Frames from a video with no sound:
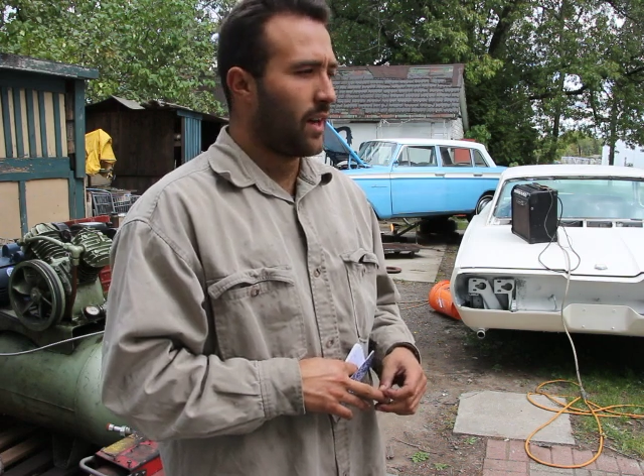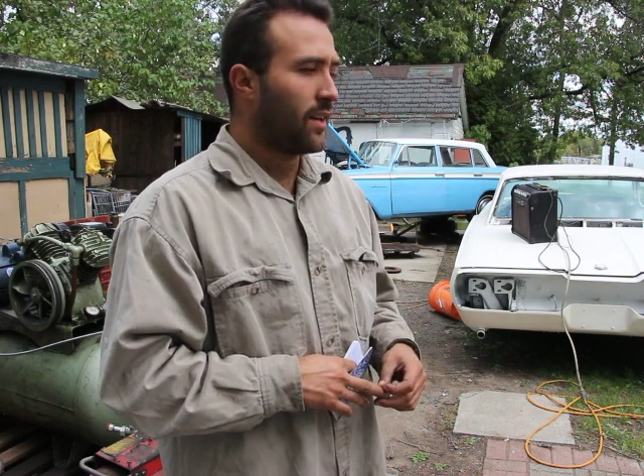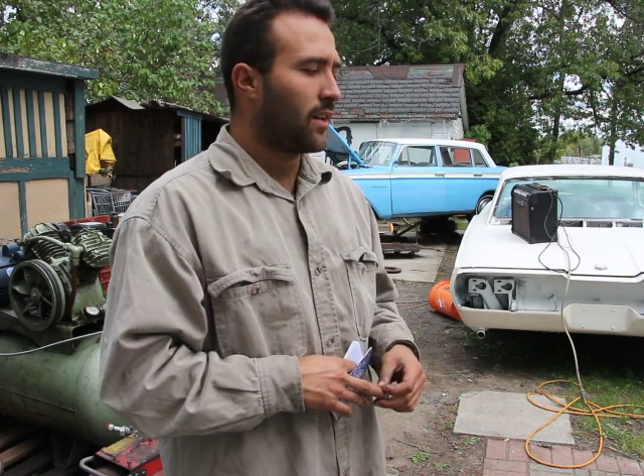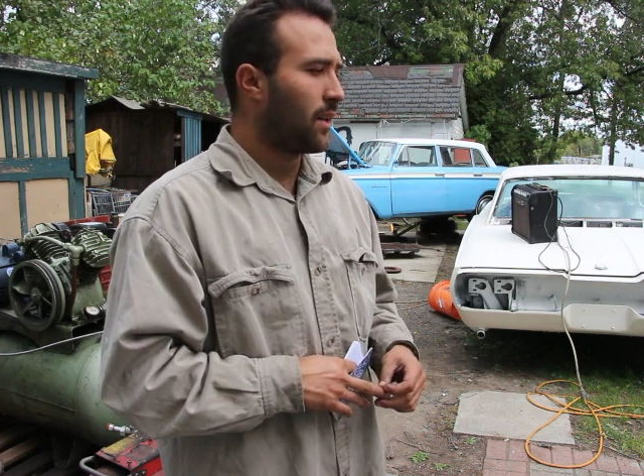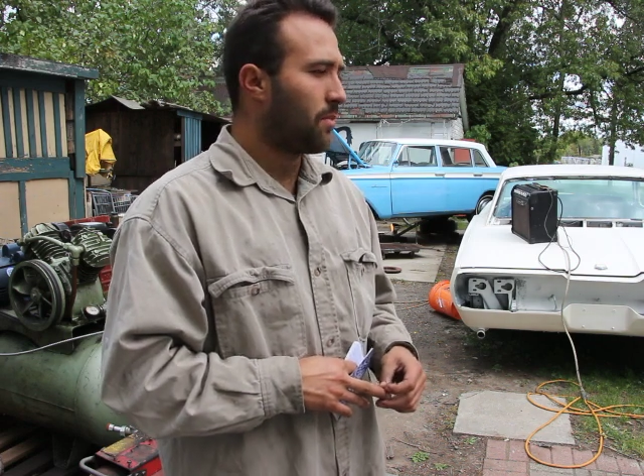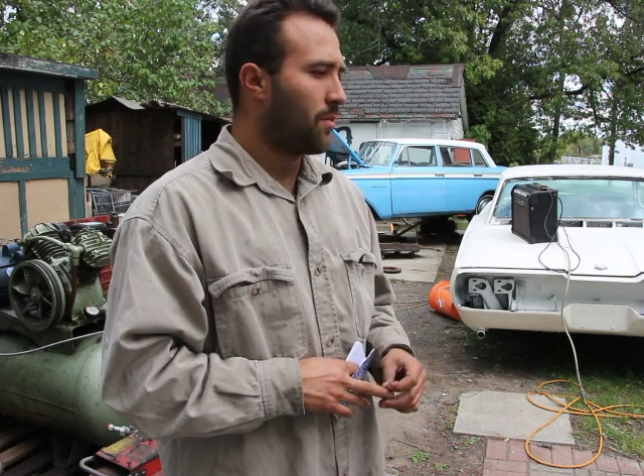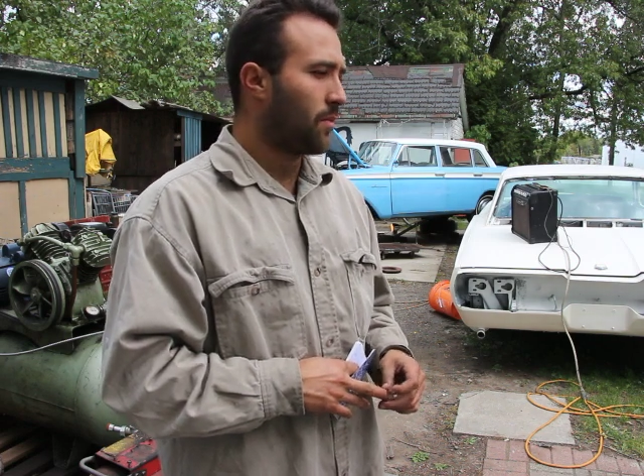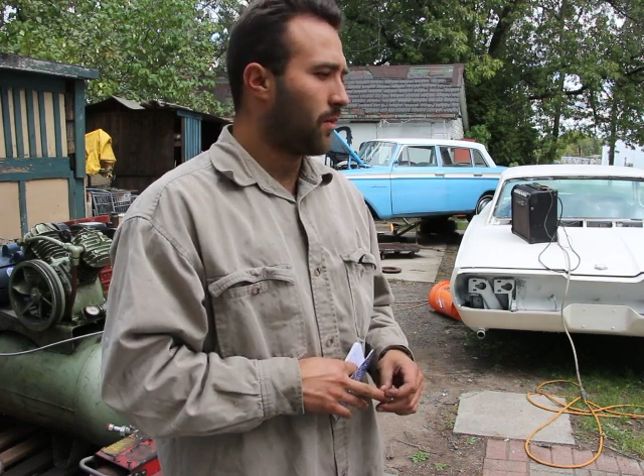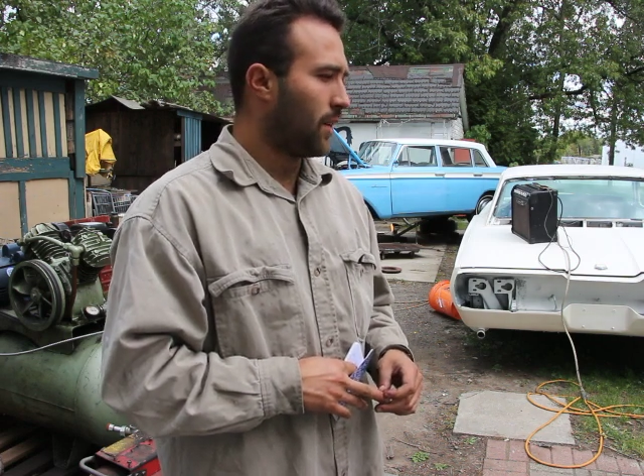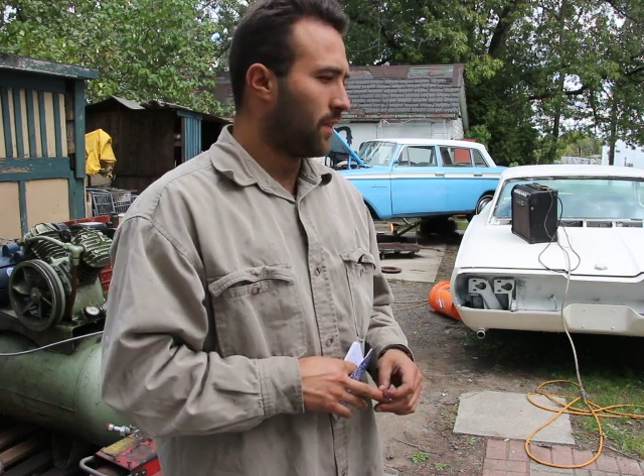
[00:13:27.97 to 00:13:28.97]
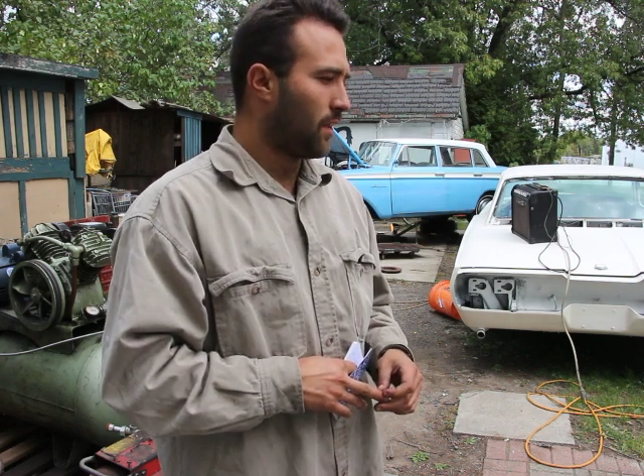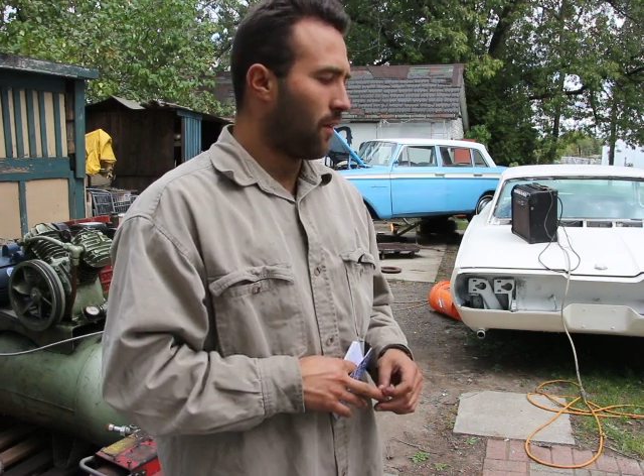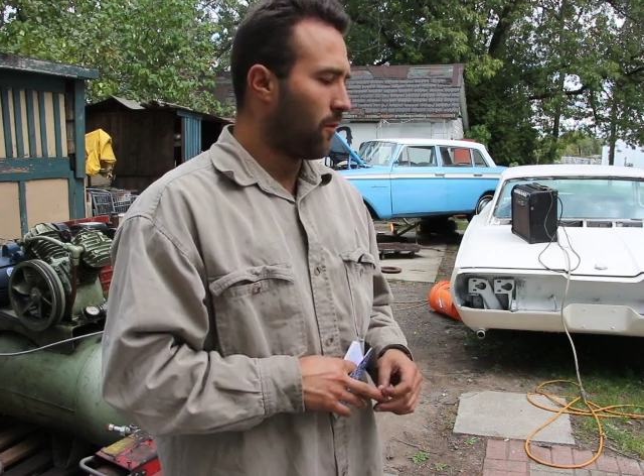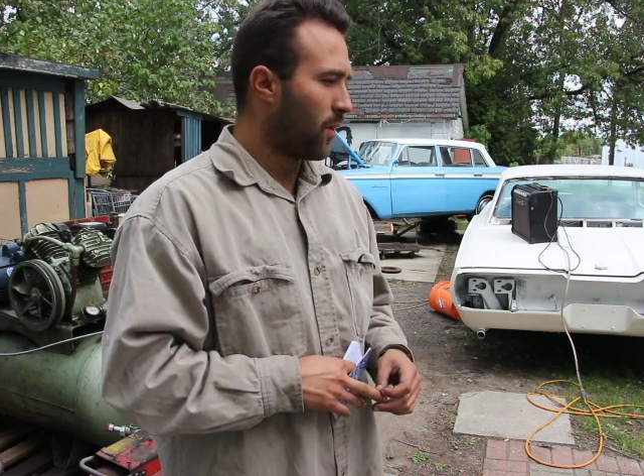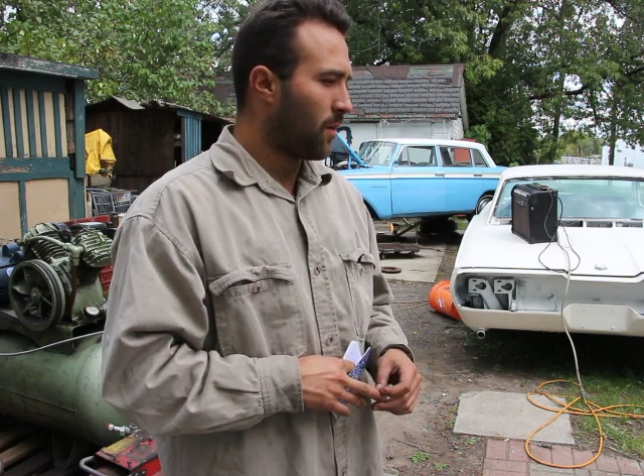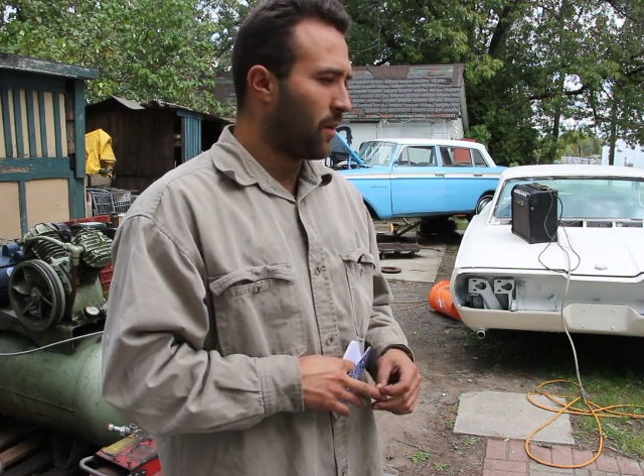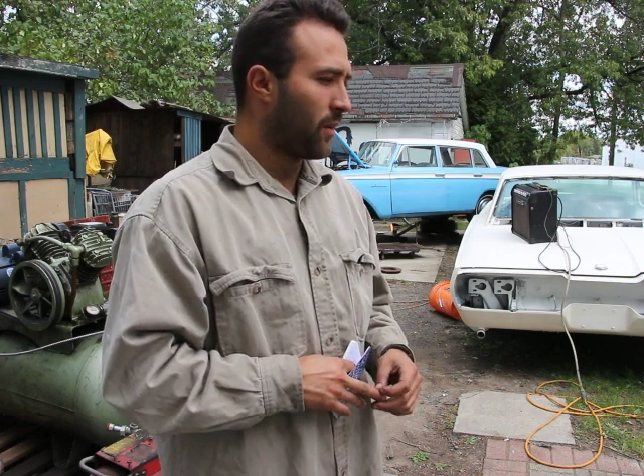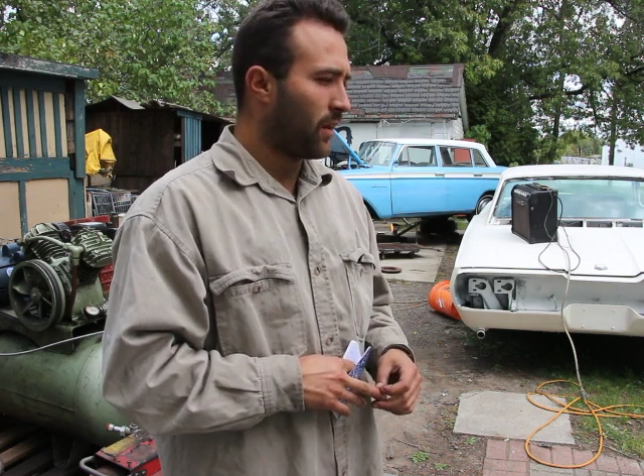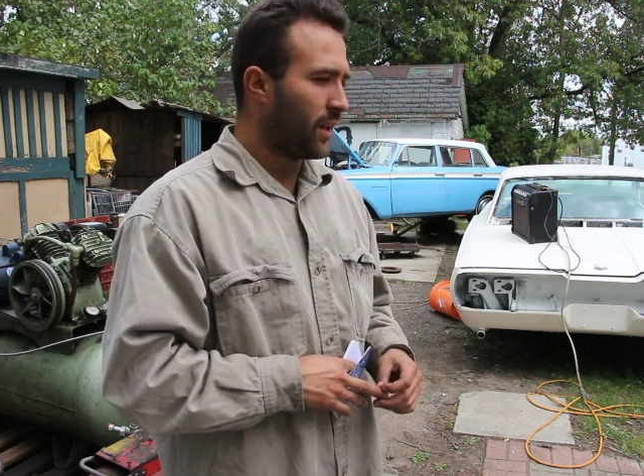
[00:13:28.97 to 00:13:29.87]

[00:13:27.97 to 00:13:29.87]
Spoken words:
ended up not worrying about it.